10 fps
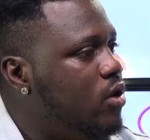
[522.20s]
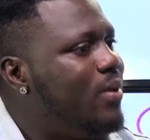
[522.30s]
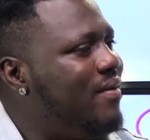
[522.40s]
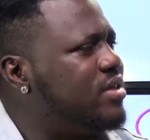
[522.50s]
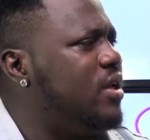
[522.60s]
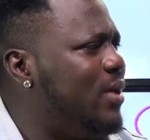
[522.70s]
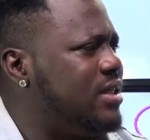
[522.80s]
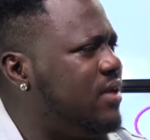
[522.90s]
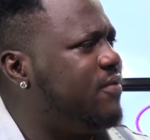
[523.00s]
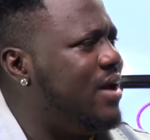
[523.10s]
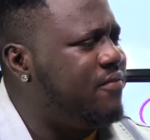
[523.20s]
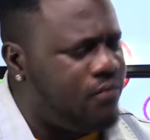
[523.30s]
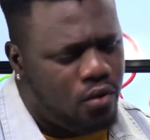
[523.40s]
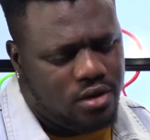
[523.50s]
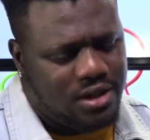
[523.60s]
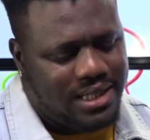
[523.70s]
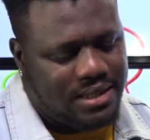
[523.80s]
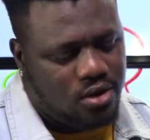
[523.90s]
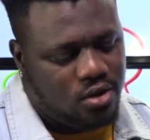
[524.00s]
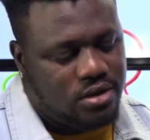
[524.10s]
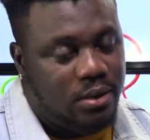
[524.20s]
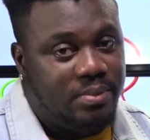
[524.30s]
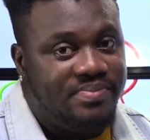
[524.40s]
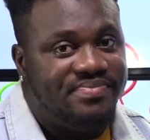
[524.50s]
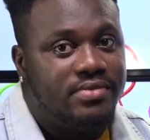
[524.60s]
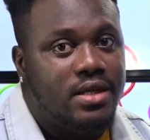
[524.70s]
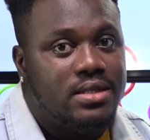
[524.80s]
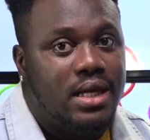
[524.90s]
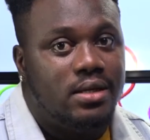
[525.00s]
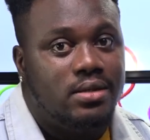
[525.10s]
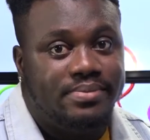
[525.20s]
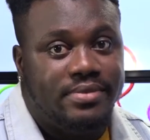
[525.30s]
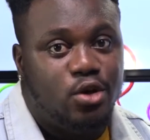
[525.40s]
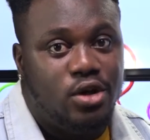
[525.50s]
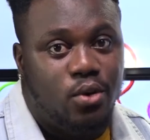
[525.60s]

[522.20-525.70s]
We have four, just that they're not Sally. They know they